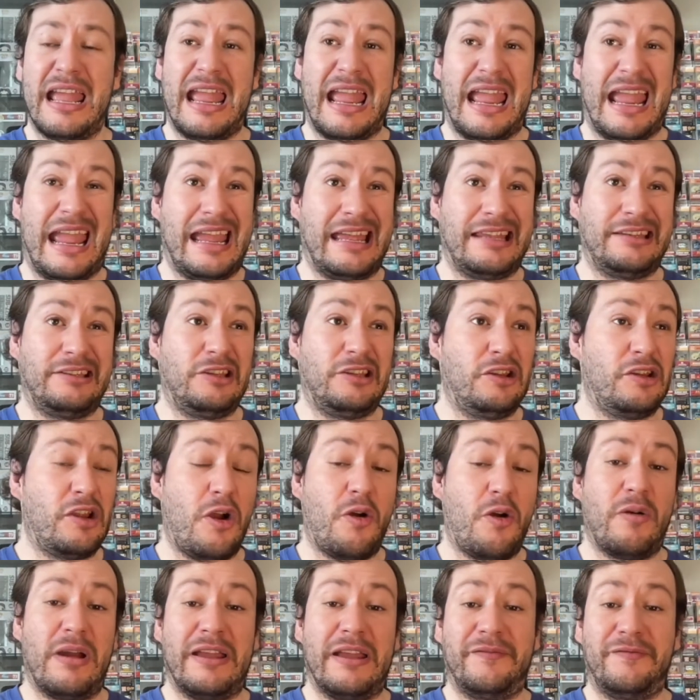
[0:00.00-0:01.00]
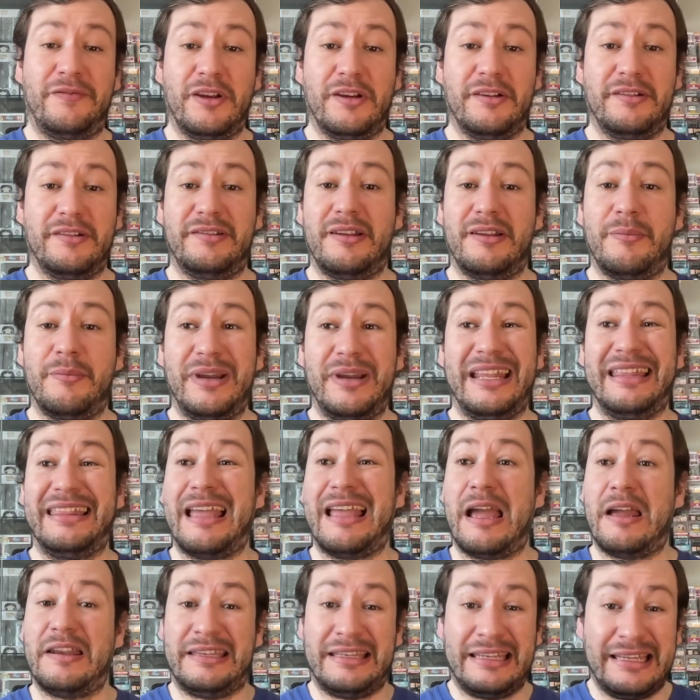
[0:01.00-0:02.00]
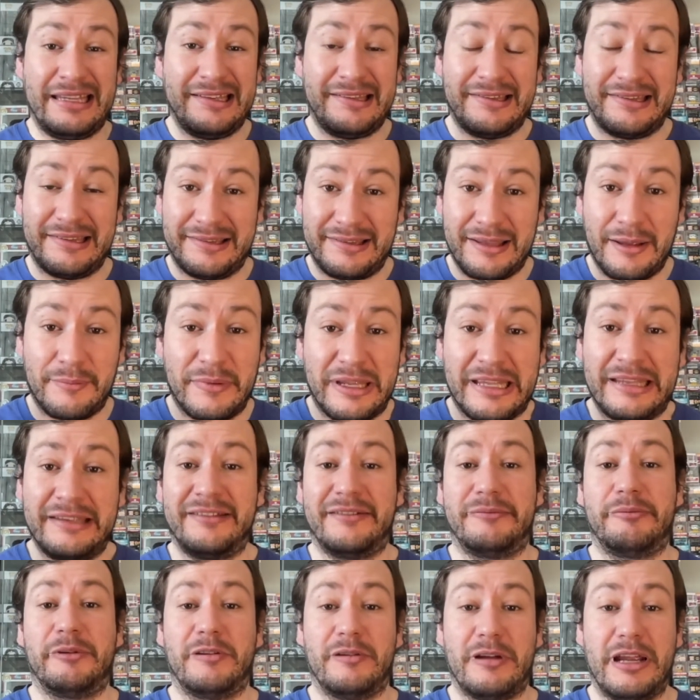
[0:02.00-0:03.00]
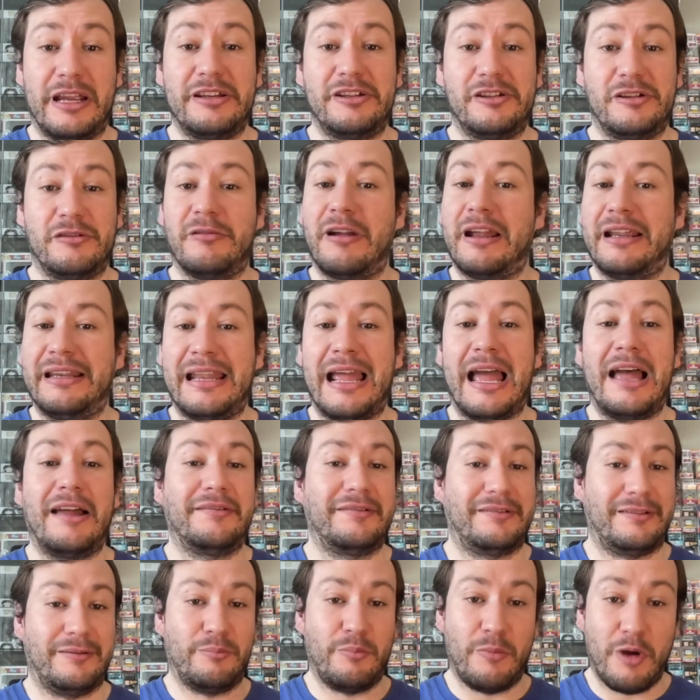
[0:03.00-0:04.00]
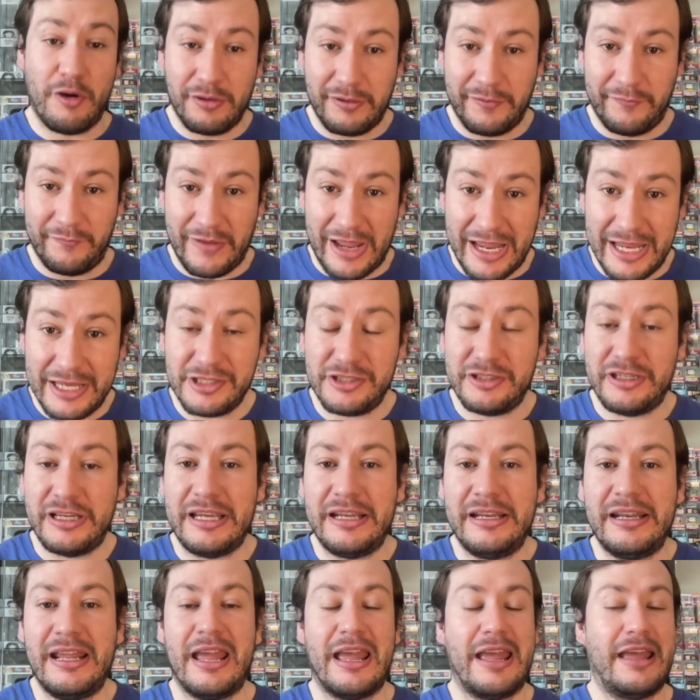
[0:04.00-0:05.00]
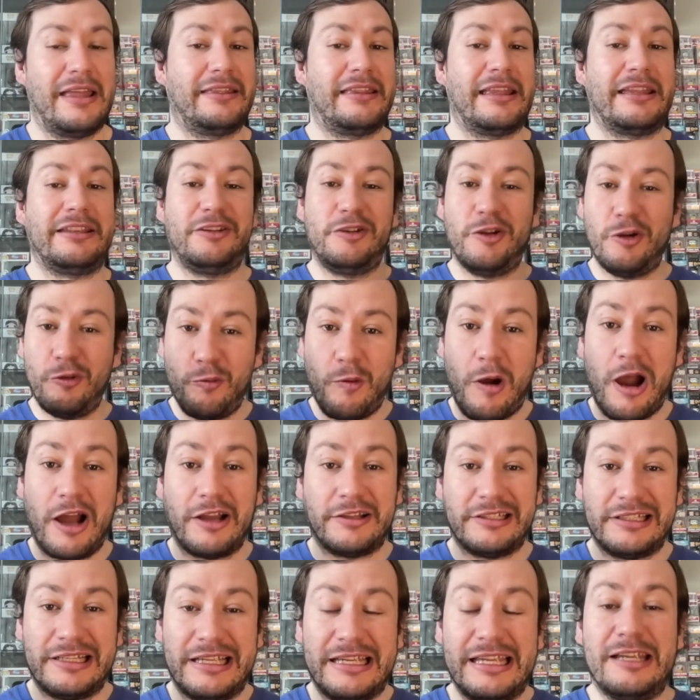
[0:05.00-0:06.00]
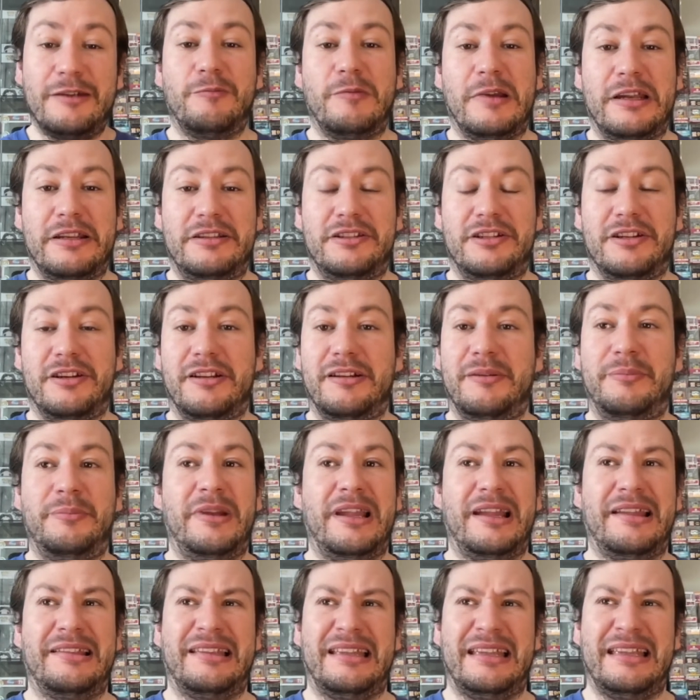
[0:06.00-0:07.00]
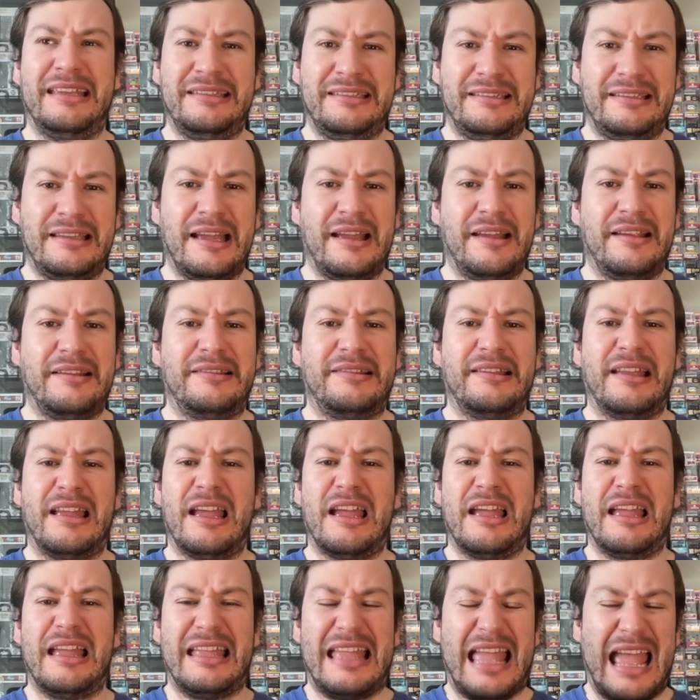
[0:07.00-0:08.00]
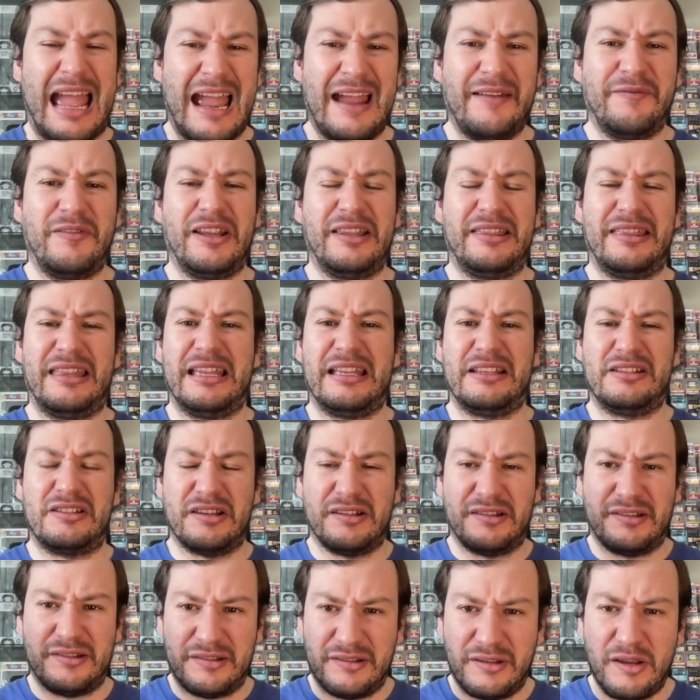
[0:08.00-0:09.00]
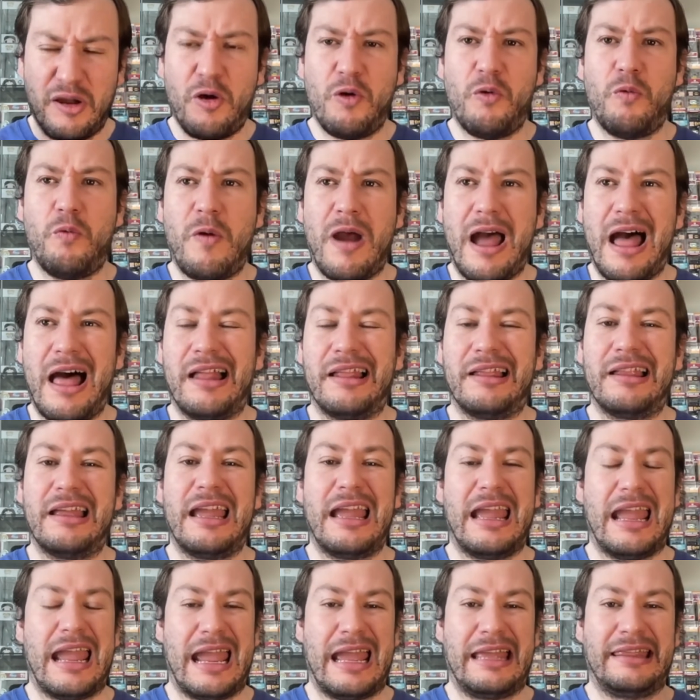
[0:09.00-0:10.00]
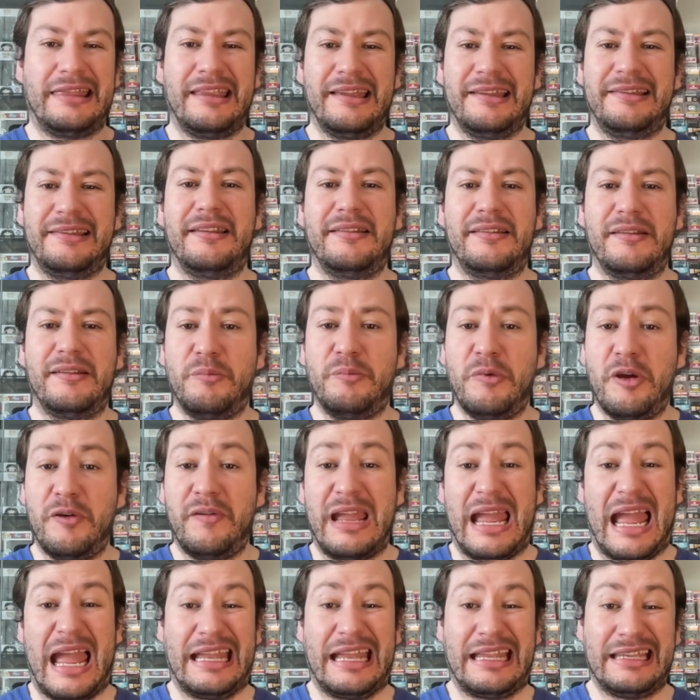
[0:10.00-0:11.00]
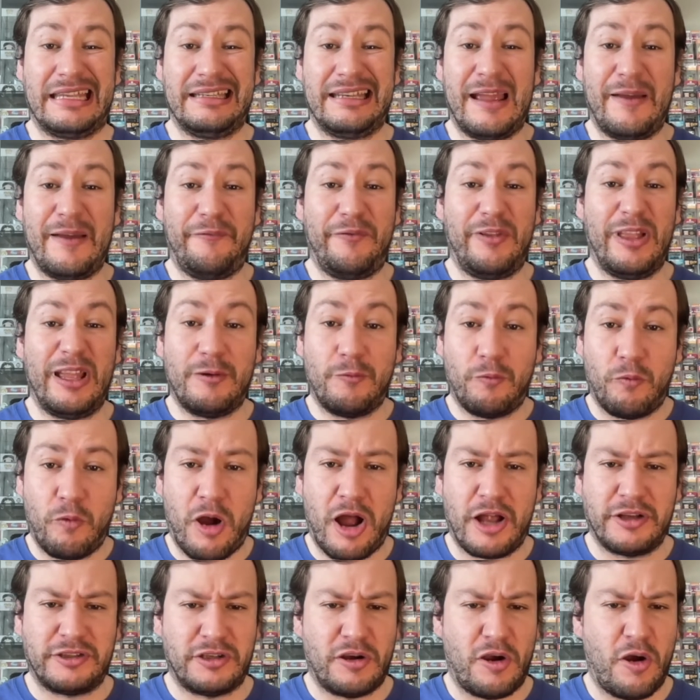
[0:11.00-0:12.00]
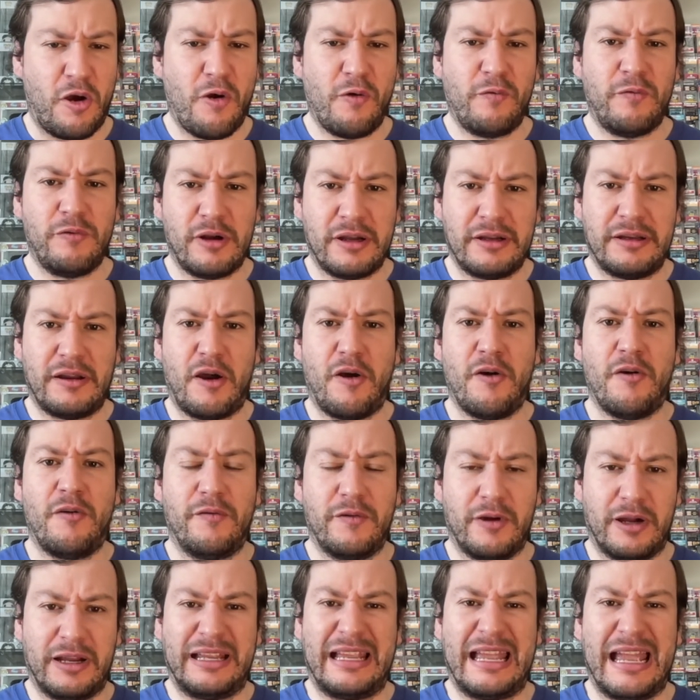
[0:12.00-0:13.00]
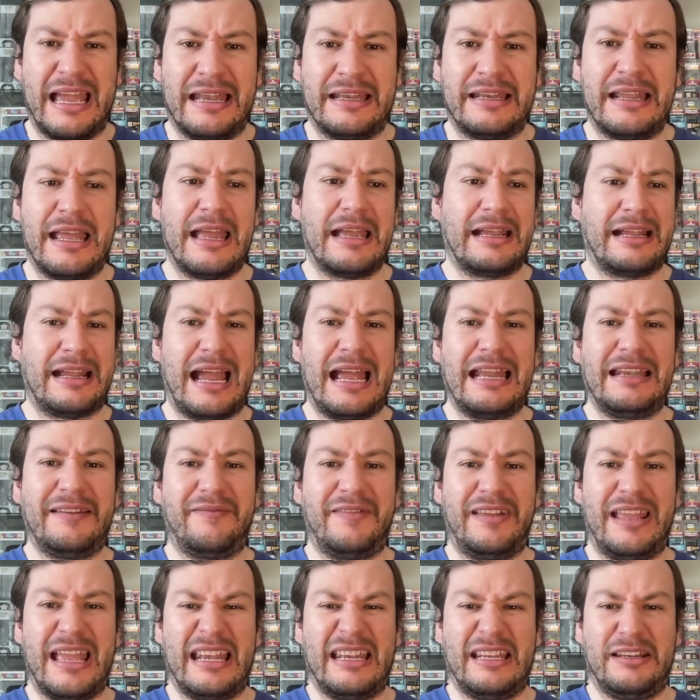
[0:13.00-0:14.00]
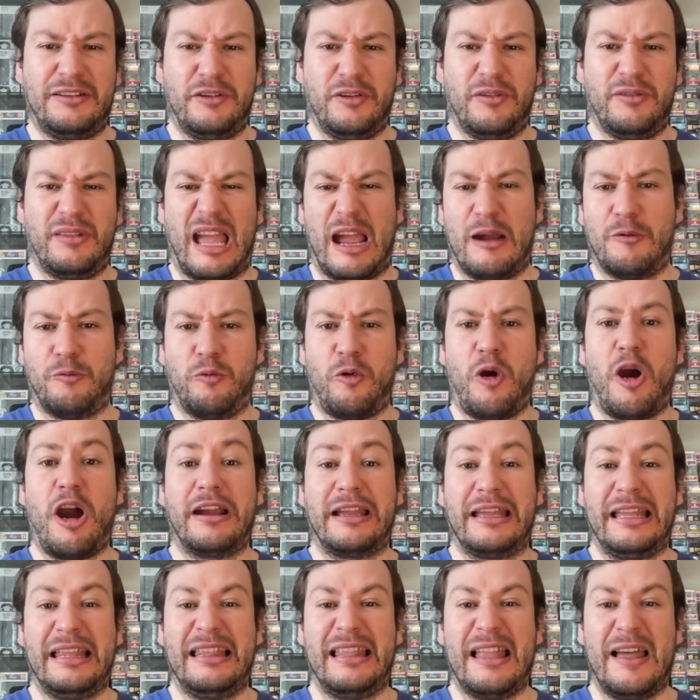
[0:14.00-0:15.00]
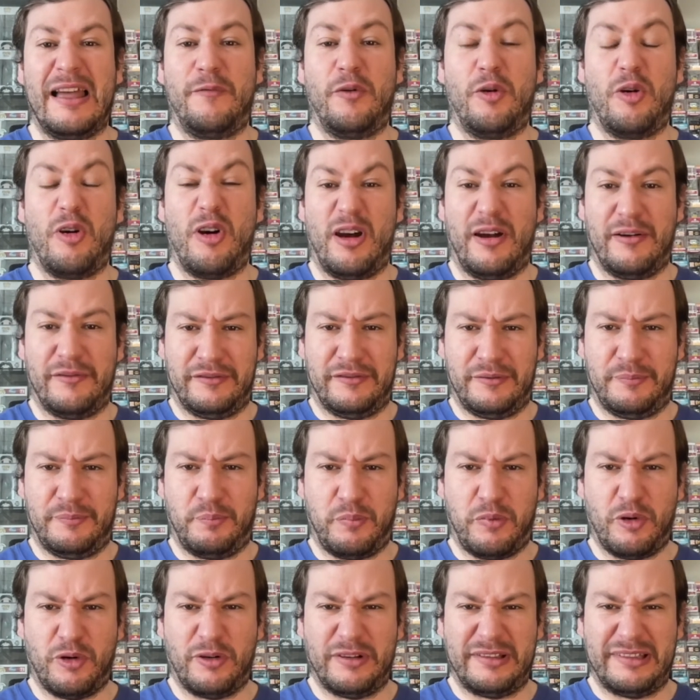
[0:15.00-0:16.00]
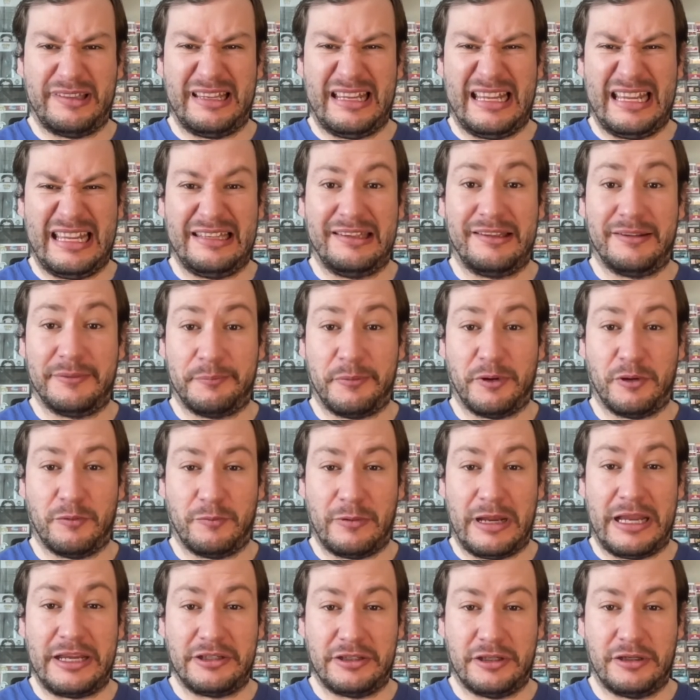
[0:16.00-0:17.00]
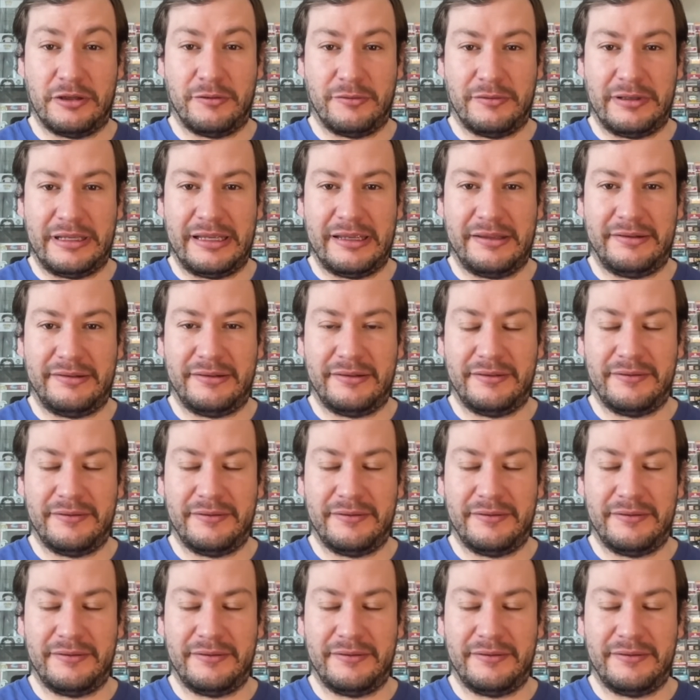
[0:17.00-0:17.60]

And you know, if you're somebody that needs some inspiration right now, some motivation, then you watch King Richard, because it does everything just so well. And this is a movie I can definitely watch over and over again, kind of getting to that Rocky level of sports inspirationalness.